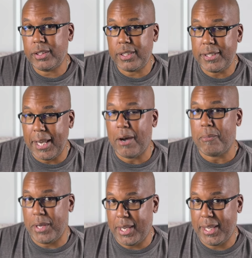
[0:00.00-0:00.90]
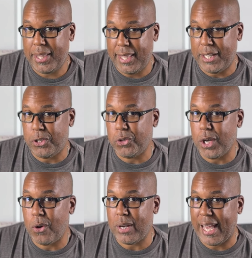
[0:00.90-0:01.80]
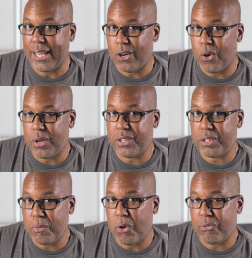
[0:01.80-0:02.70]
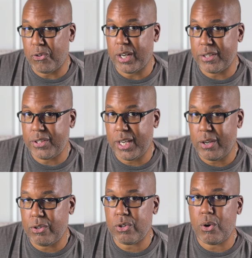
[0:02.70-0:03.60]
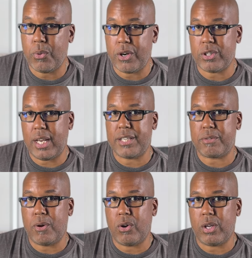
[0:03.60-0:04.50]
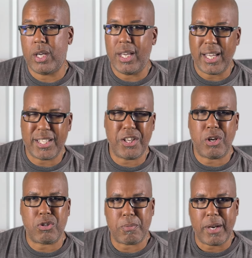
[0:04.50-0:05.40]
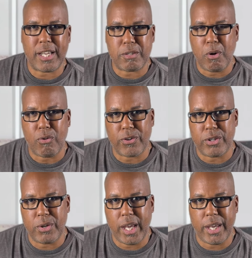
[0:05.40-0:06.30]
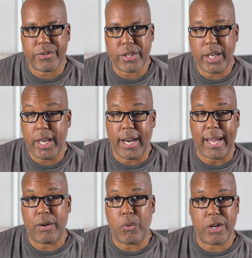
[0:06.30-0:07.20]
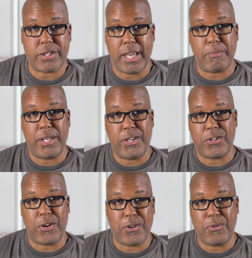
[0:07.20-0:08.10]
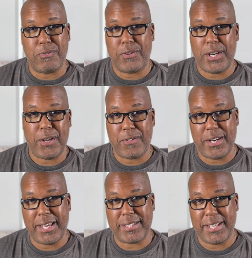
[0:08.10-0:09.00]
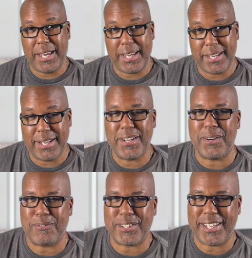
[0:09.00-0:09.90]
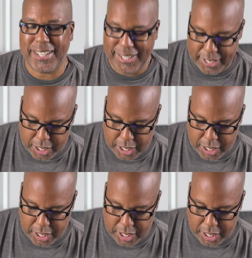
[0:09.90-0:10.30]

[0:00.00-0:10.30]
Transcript: tell me that you don't like going to smoke-free casinos or when there's less smoke, because then you don't smell like smoke for 2 days. And I could wear the same t-shirt and do a video the next day. No, I'm just kidding.